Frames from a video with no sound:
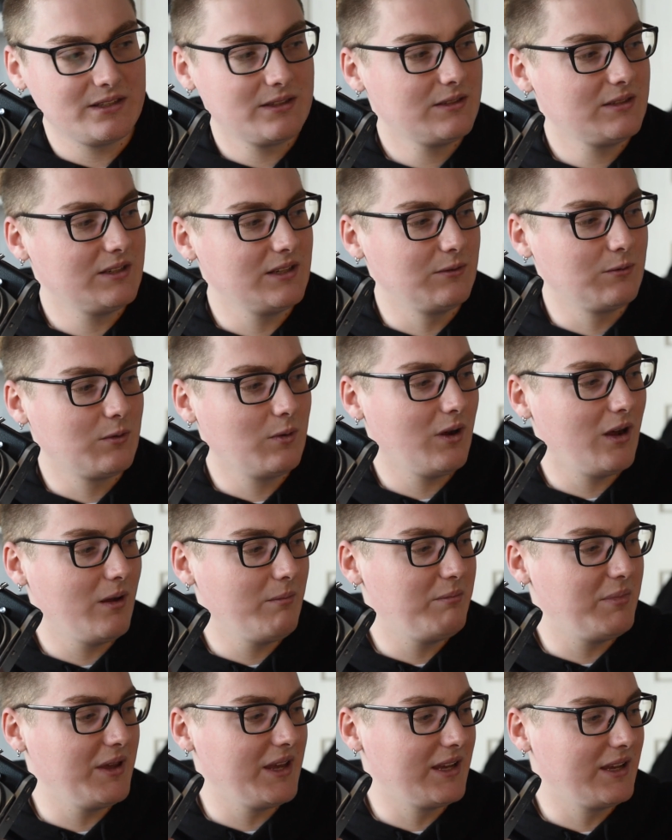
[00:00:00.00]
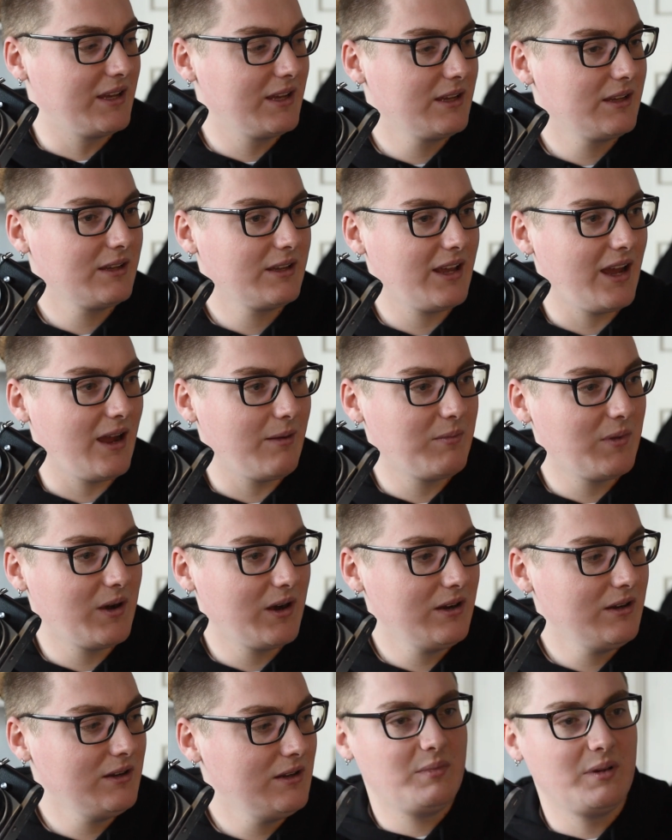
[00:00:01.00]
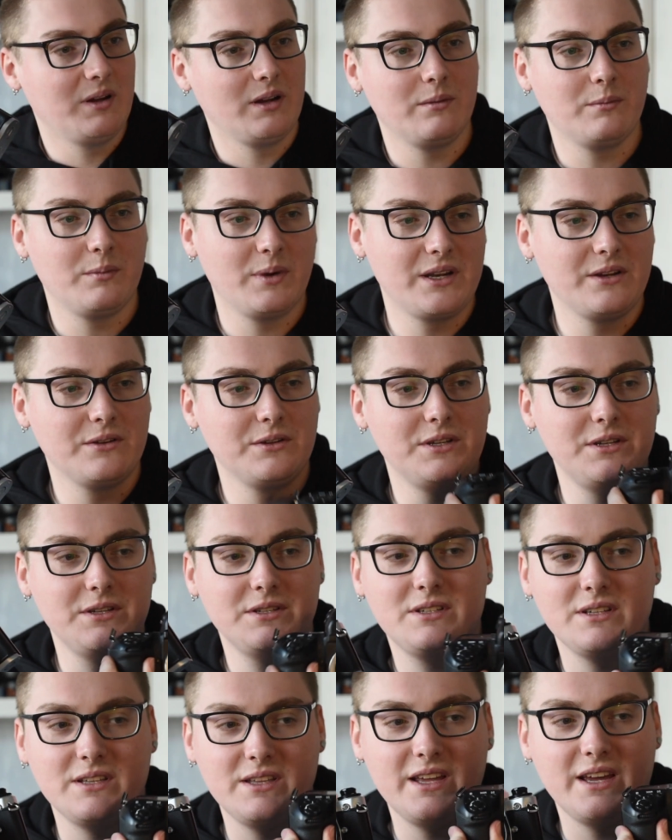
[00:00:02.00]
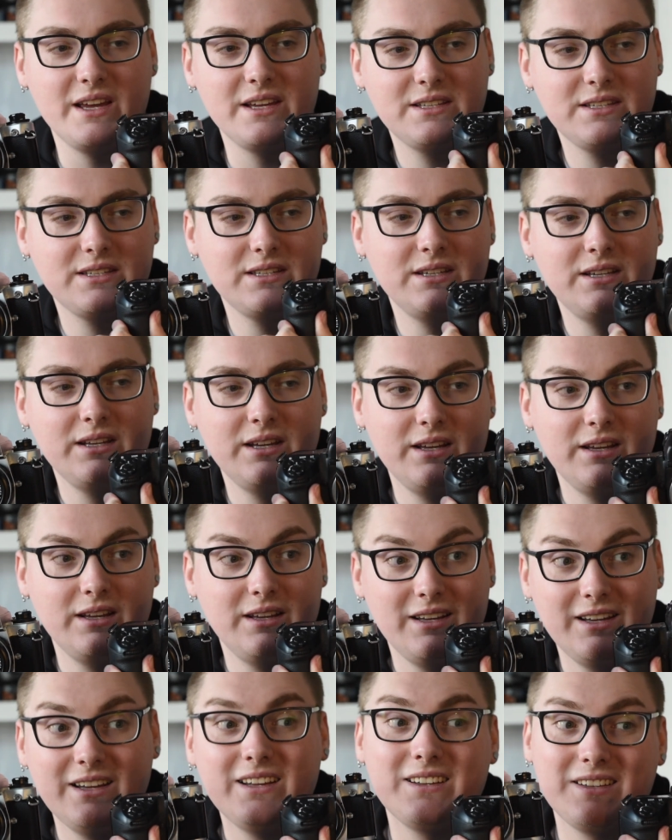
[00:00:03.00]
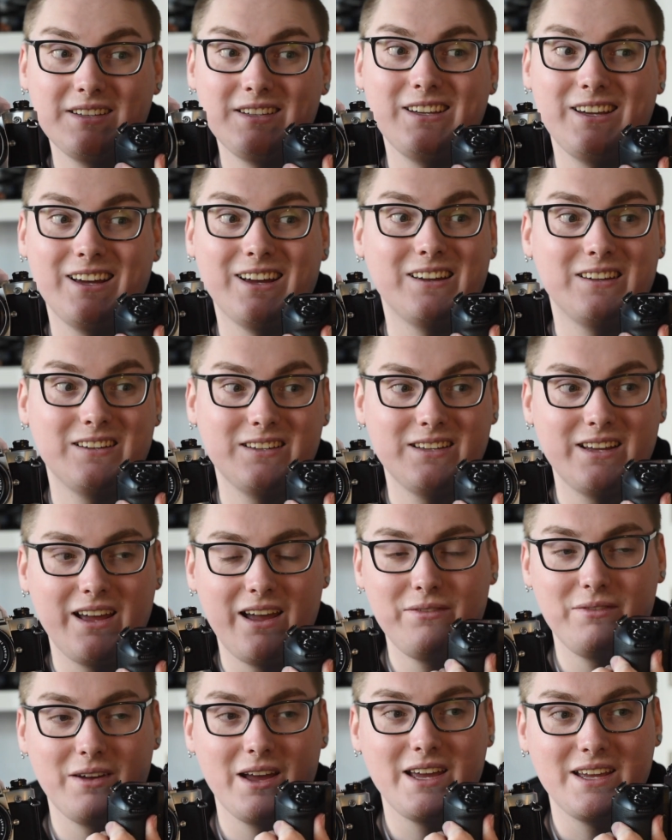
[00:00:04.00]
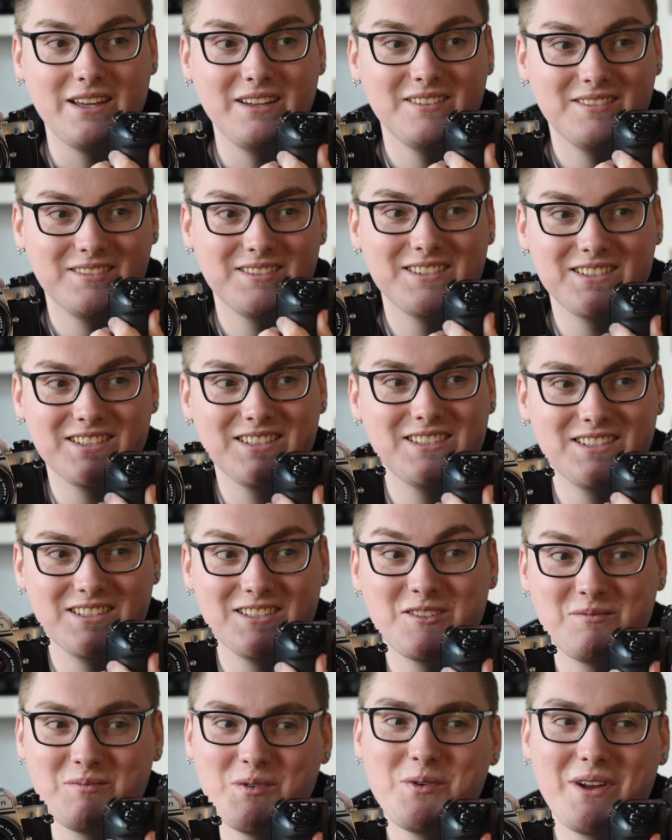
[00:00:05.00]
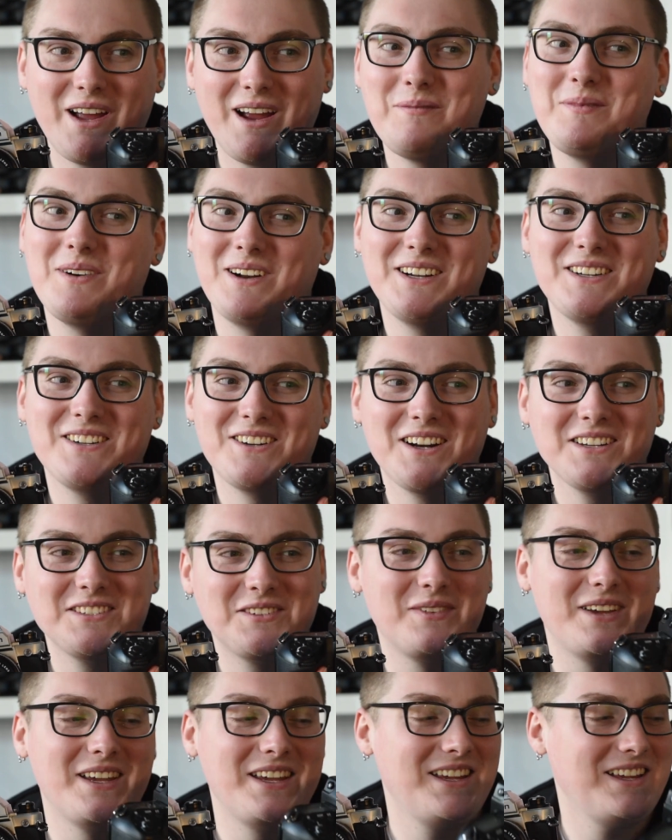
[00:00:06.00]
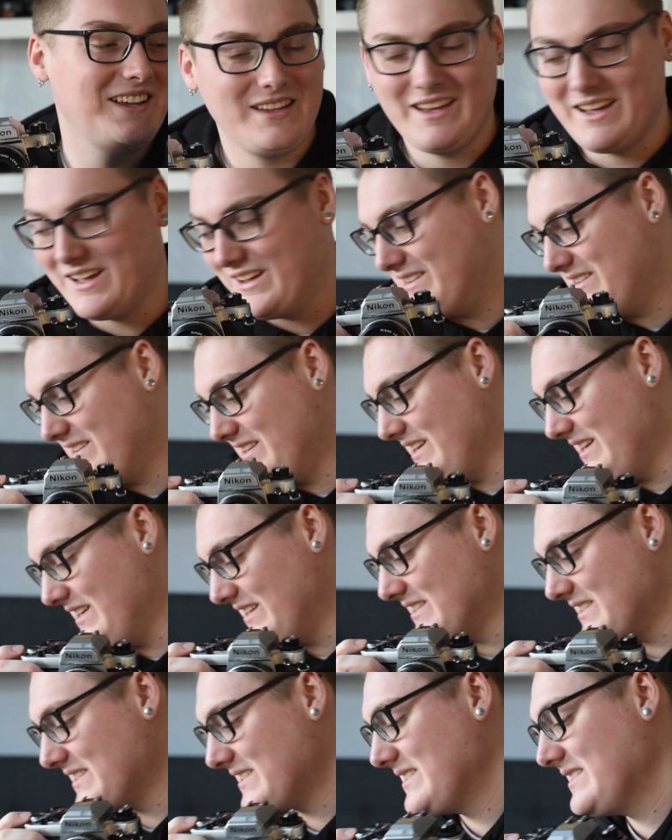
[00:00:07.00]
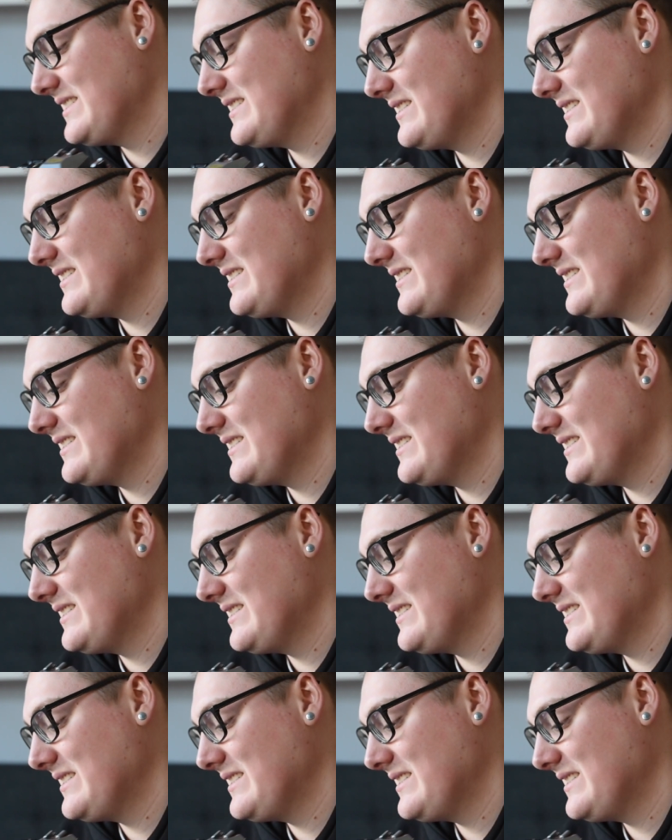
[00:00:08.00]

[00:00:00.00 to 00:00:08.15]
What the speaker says: it's still quite a big camera, but when you're used to this, yeah, FA, small camera, trust me. Yeah, it's